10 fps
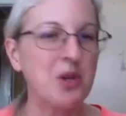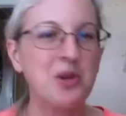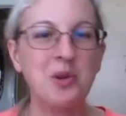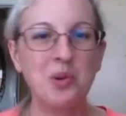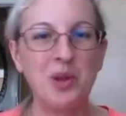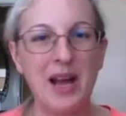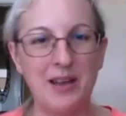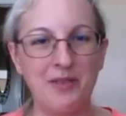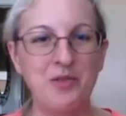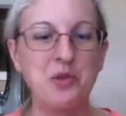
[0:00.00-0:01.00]
new
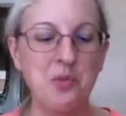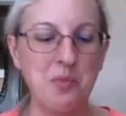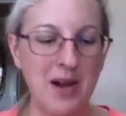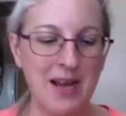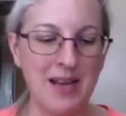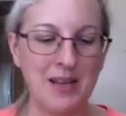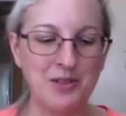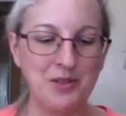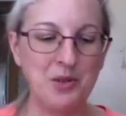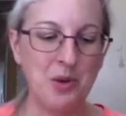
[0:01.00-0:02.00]
life, new
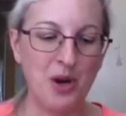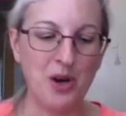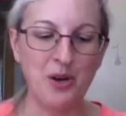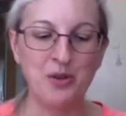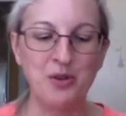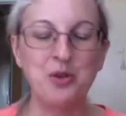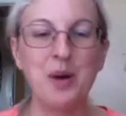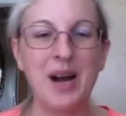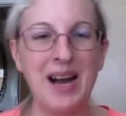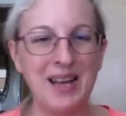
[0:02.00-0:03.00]
mind, new heart, new
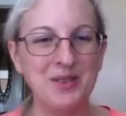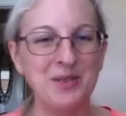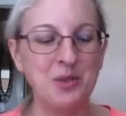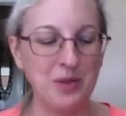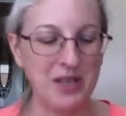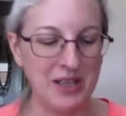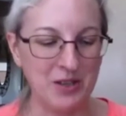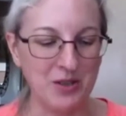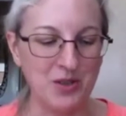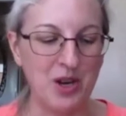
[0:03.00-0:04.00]
eyes, new
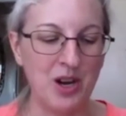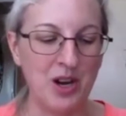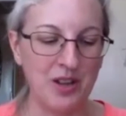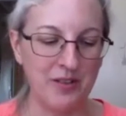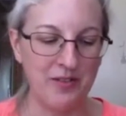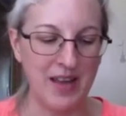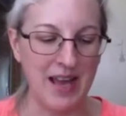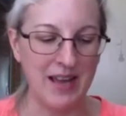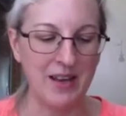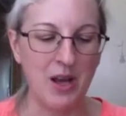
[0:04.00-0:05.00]
ears, all of that.